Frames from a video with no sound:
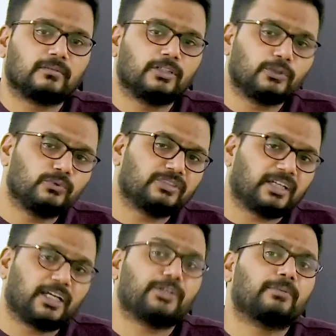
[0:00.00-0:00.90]
gives a
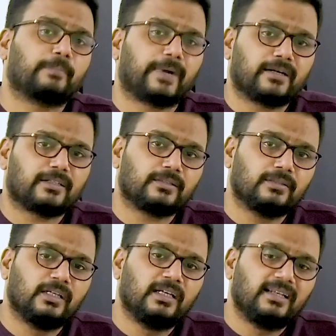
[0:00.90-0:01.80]
negative impact
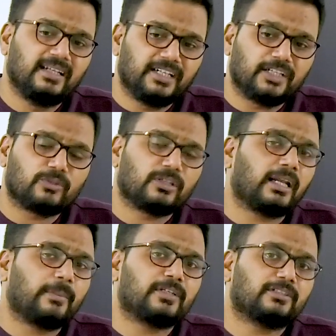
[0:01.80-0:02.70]
leading to the
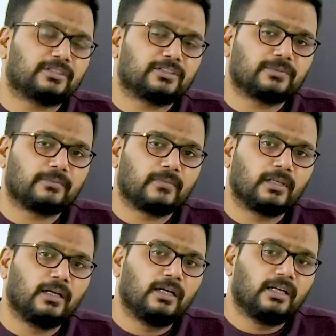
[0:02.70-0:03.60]
climate change.
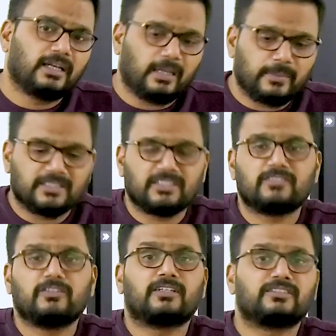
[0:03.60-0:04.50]
Climate
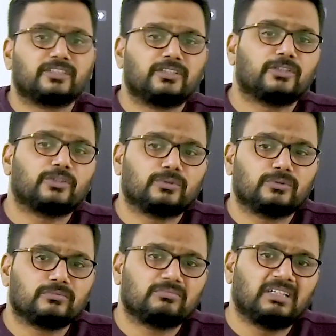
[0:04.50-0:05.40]
change will result
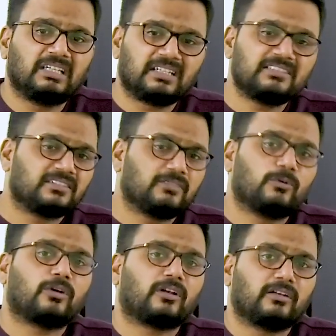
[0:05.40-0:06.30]
into increasing the
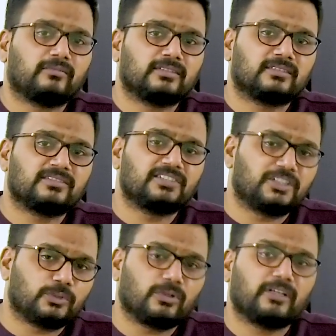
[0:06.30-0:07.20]
water levels,
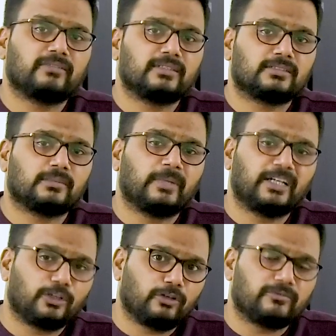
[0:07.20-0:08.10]
seashore levels,
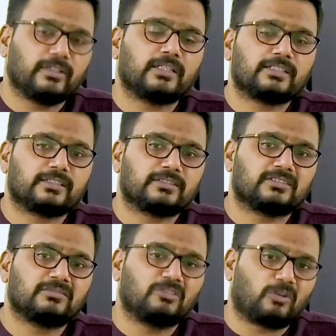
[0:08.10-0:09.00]
melting of glaciers,
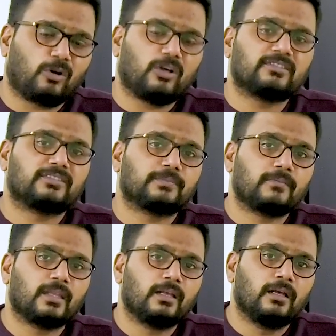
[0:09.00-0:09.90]
droughts,
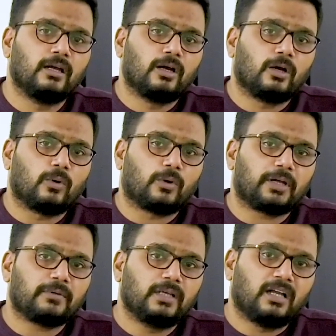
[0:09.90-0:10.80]

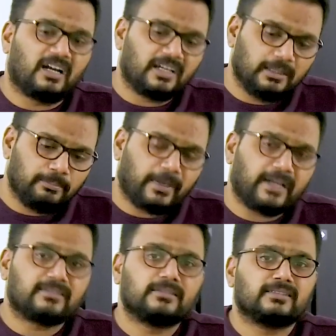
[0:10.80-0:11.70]
okay, and
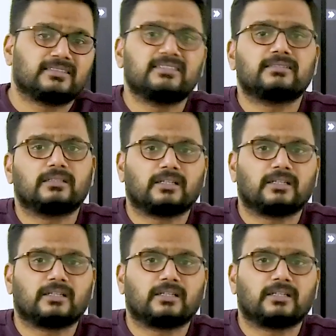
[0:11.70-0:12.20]
impacts in the seasonal